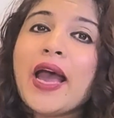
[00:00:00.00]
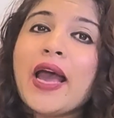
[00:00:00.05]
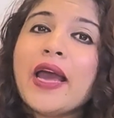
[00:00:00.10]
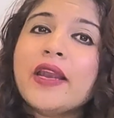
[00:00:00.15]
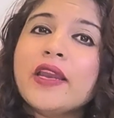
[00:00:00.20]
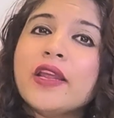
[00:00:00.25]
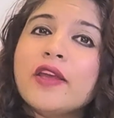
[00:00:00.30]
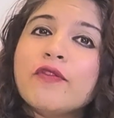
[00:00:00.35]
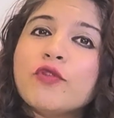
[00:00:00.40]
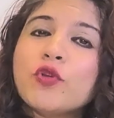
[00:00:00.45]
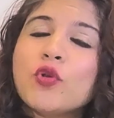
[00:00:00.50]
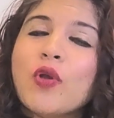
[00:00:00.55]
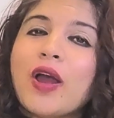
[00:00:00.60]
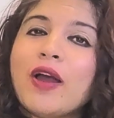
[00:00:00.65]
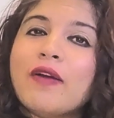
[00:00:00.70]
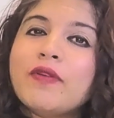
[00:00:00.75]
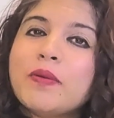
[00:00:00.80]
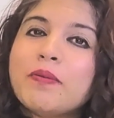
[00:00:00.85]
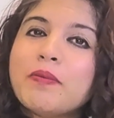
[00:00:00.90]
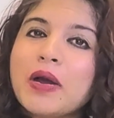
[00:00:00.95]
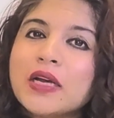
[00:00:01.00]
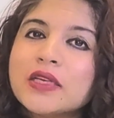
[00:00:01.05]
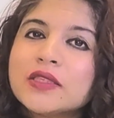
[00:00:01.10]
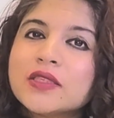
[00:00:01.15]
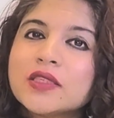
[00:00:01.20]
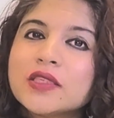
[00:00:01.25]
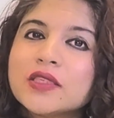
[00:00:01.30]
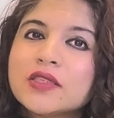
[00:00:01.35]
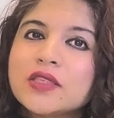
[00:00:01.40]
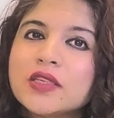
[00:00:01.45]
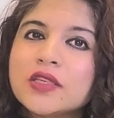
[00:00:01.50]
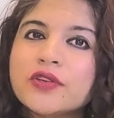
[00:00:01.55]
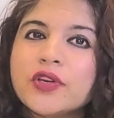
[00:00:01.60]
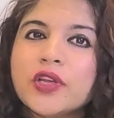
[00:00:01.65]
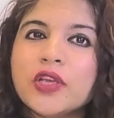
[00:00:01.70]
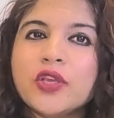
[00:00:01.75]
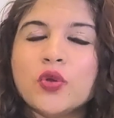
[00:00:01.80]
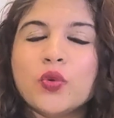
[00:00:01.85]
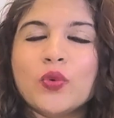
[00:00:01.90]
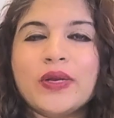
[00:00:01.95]
And if you have a master's
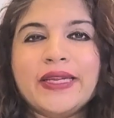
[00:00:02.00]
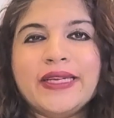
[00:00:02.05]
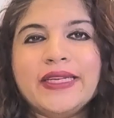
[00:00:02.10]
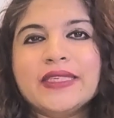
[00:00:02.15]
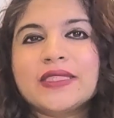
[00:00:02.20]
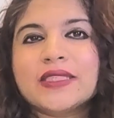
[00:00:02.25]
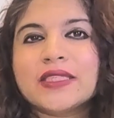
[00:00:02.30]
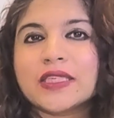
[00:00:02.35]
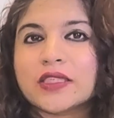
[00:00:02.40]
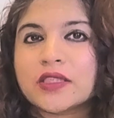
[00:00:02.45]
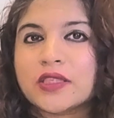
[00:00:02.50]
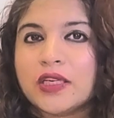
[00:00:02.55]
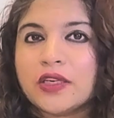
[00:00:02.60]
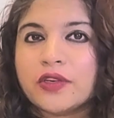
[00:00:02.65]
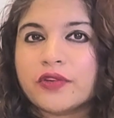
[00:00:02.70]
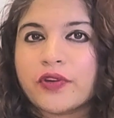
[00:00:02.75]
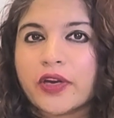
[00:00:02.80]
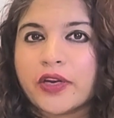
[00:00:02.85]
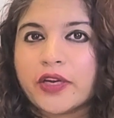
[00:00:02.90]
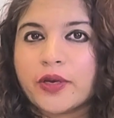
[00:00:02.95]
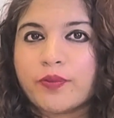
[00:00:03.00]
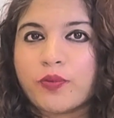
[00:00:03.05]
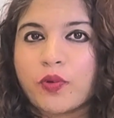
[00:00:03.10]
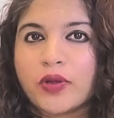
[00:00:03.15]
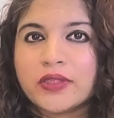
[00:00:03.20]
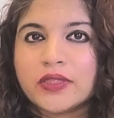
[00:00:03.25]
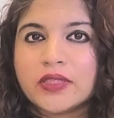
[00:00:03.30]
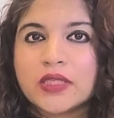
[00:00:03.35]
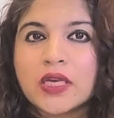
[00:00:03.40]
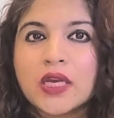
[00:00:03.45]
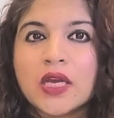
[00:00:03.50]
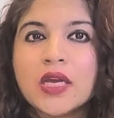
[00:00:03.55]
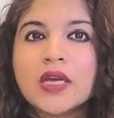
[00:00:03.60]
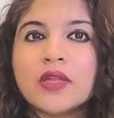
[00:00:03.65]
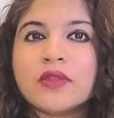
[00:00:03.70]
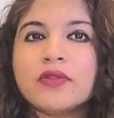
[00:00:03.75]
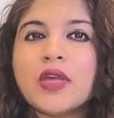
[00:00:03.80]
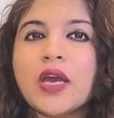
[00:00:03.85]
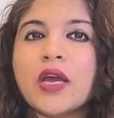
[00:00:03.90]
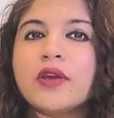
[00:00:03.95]
degree, you'll need 16 credit points.
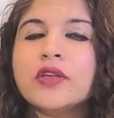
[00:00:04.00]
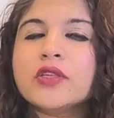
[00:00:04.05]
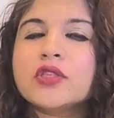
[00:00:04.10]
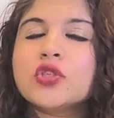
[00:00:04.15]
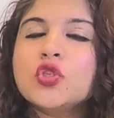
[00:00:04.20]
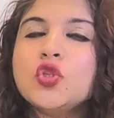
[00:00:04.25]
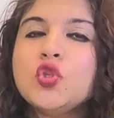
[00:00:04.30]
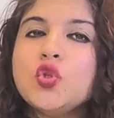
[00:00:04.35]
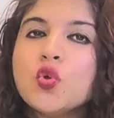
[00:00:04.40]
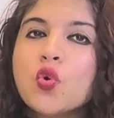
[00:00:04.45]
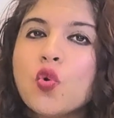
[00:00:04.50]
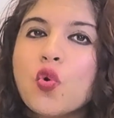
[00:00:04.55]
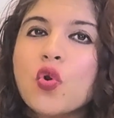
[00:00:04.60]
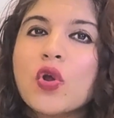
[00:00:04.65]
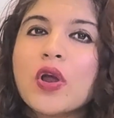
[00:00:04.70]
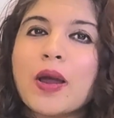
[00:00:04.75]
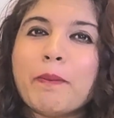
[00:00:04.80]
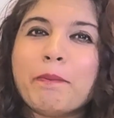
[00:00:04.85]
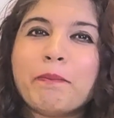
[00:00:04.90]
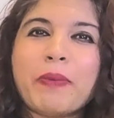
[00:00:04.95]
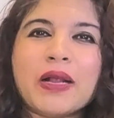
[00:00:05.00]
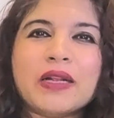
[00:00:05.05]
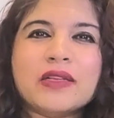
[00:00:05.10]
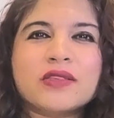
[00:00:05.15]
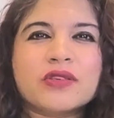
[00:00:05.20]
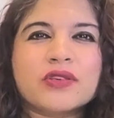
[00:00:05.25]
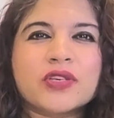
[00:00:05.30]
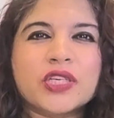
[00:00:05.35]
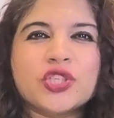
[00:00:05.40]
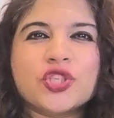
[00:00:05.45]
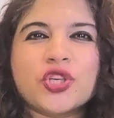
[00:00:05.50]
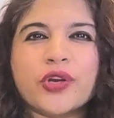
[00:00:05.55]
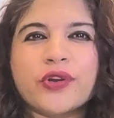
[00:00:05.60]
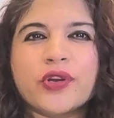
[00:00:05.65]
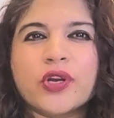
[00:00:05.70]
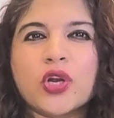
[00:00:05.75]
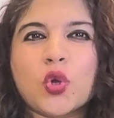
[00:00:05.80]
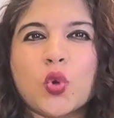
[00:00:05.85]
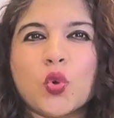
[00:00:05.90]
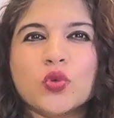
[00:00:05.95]
There is no compulsory
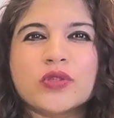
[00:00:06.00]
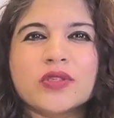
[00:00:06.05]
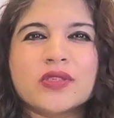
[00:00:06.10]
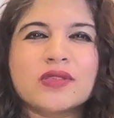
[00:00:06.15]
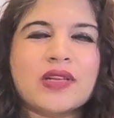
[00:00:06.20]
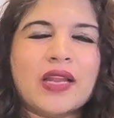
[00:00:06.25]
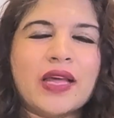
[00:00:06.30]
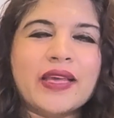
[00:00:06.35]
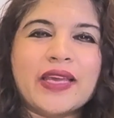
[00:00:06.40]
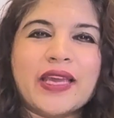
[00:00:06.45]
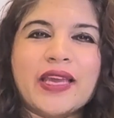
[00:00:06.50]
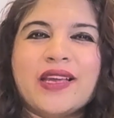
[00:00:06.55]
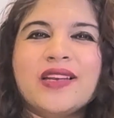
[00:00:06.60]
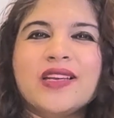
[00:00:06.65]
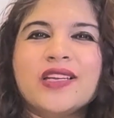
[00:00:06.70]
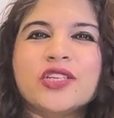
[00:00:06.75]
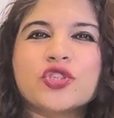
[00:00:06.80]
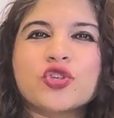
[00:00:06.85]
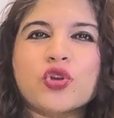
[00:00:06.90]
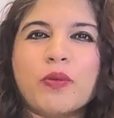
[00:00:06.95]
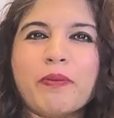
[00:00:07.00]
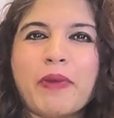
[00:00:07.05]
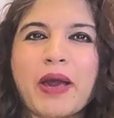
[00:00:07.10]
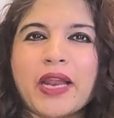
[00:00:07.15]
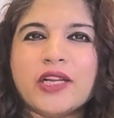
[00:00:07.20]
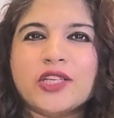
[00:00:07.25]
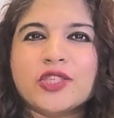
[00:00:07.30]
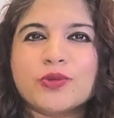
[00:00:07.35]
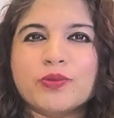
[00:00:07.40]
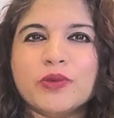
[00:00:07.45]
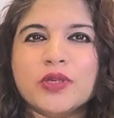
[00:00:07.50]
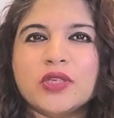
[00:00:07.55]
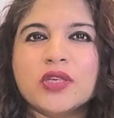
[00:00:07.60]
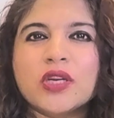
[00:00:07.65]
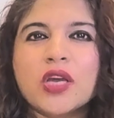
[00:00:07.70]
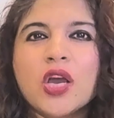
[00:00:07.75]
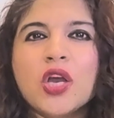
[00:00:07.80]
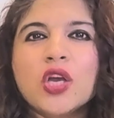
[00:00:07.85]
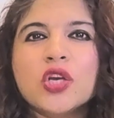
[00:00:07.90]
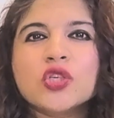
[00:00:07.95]
general courses like English or
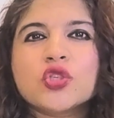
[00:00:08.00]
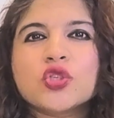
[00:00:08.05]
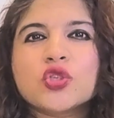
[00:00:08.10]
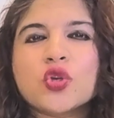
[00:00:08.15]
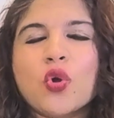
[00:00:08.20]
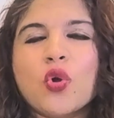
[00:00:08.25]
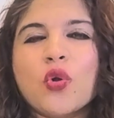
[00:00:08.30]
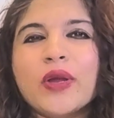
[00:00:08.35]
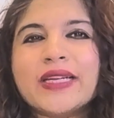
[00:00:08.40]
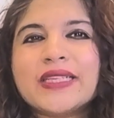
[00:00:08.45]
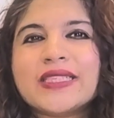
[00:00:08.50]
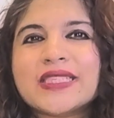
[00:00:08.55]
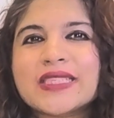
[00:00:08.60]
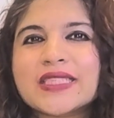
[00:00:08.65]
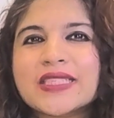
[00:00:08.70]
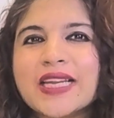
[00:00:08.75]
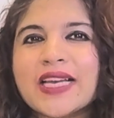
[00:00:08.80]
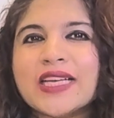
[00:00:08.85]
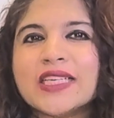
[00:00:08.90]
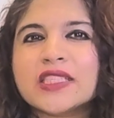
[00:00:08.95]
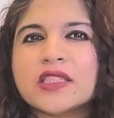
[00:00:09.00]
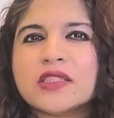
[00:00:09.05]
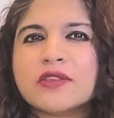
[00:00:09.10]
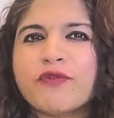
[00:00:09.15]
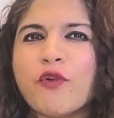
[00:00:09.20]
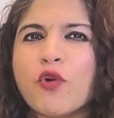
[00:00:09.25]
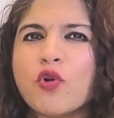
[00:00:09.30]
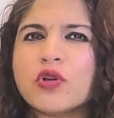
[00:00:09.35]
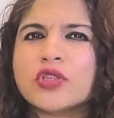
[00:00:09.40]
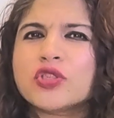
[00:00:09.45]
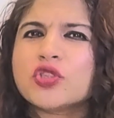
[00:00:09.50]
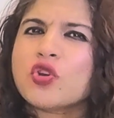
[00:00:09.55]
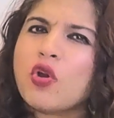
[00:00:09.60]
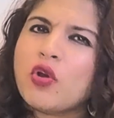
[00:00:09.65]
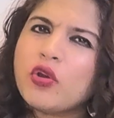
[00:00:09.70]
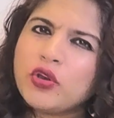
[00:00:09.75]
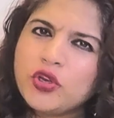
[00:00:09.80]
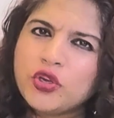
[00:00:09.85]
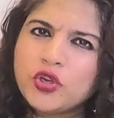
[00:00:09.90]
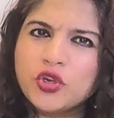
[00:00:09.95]
management. So it stays focused
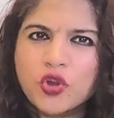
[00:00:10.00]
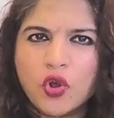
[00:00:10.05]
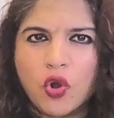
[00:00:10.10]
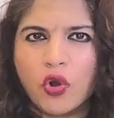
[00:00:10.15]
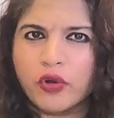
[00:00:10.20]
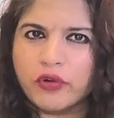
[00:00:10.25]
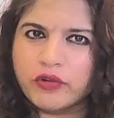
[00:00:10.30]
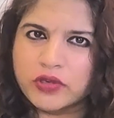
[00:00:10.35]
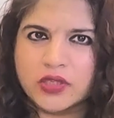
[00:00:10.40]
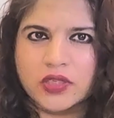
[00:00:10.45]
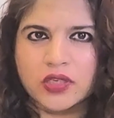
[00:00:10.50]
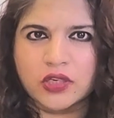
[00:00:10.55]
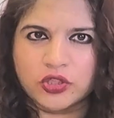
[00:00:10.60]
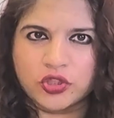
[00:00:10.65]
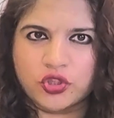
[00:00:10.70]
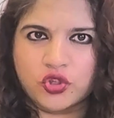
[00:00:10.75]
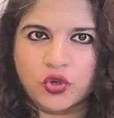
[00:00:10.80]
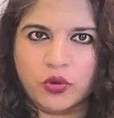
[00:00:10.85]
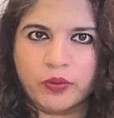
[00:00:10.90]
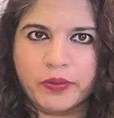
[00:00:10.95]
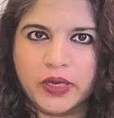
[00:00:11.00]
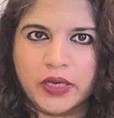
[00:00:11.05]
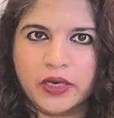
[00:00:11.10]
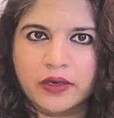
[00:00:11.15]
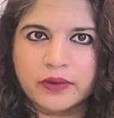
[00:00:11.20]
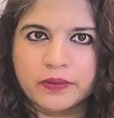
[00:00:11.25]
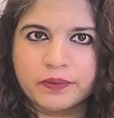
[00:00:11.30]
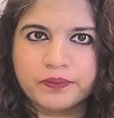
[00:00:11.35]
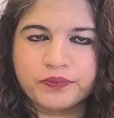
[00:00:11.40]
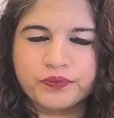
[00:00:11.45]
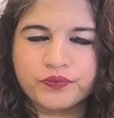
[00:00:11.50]
on your research domain.